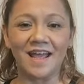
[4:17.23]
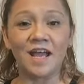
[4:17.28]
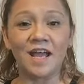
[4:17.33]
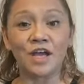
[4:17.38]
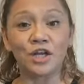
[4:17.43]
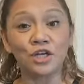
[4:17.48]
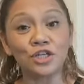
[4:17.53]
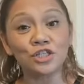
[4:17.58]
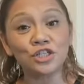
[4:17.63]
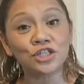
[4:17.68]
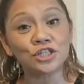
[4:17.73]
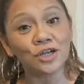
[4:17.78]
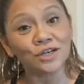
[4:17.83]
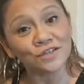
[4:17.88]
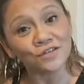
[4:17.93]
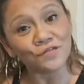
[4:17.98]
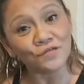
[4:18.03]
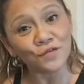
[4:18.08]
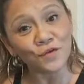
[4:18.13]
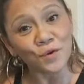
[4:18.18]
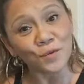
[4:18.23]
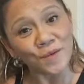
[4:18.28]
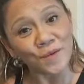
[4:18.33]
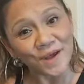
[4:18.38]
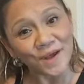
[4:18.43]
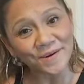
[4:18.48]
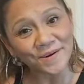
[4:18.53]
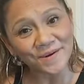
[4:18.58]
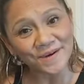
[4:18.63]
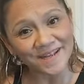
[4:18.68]
And you start to feel
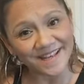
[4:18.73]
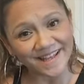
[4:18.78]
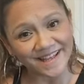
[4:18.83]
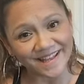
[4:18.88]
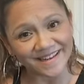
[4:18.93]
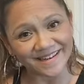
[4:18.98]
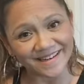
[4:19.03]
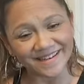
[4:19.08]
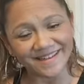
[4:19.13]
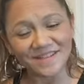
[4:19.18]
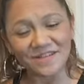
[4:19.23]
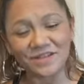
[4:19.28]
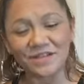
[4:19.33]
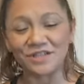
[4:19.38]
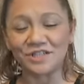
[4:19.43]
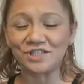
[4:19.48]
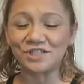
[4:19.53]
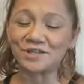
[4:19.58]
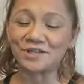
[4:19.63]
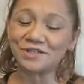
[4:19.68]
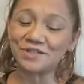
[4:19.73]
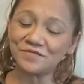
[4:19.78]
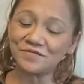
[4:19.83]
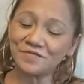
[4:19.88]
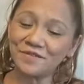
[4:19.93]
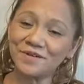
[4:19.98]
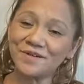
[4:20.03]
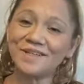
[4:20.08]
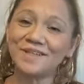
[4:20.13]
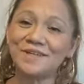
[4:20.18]
better again. You start to
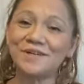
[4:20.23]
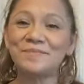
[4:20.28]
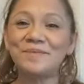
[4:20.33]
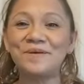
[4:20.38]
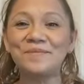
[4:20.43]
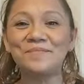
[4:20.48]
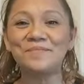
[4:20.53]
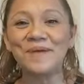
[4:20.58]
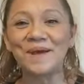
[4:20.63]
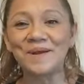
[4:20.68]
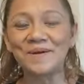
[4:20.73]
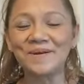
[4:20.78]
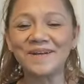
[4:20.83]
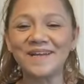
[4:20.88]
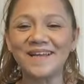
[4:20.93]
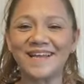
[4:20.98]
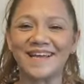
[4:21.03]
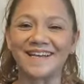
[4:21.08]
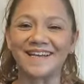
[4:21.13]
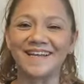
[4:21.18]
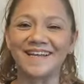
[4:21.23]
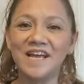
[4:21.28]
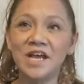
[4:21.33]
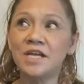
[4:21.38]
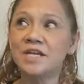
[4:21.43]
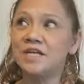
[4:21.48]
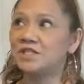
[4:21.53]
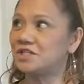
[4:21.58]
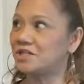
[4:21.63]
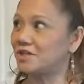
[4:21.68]
feel a little bit better again.
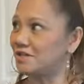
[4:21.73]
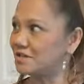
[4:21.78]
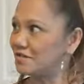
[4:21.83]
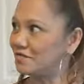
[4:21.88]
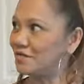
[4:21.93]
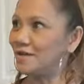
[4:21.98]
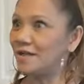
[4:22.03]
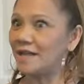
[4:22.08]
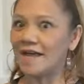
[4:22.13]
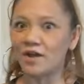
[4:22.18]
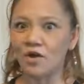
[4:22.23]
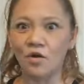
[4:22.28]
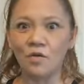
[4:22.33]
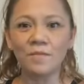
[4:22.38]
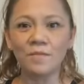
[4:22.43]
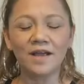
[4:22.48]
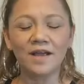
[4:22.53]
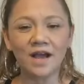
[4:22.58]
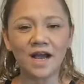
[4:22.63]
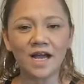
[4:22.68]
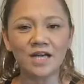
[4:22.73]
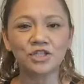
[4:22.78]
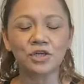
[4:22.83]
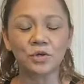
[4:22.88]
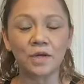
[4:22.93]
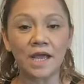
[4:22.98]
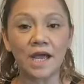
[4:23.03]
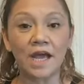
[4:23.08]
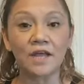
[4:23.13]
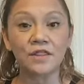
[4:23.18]
You start to feel like, oh my gosh,
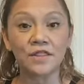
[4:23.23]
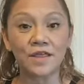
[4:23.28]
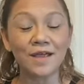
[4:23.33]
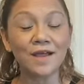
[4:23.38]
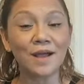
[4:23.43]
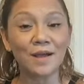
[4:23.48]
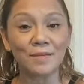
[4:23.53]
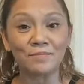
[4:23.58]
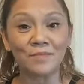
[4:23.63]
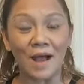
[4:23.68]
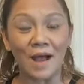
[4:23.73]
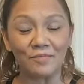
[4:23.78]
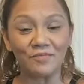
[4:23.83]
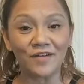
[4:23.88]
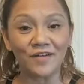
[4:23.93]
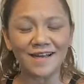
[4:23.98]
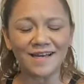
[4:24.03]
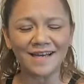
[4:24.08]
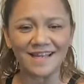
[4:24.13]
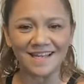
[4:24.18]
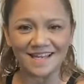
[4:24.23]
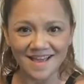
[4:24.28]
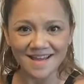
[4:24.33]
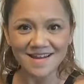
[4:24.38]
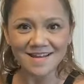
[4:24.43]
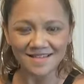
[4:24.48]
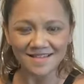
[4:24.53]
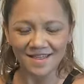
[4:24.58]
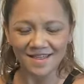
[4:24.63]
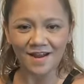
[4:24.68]
okay, I think I'm, I'm finally
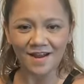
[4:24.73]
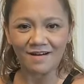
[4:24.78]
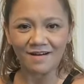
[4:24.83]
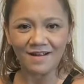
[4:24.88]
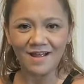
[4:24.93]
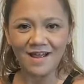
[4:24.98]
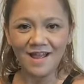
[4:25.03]
getting there.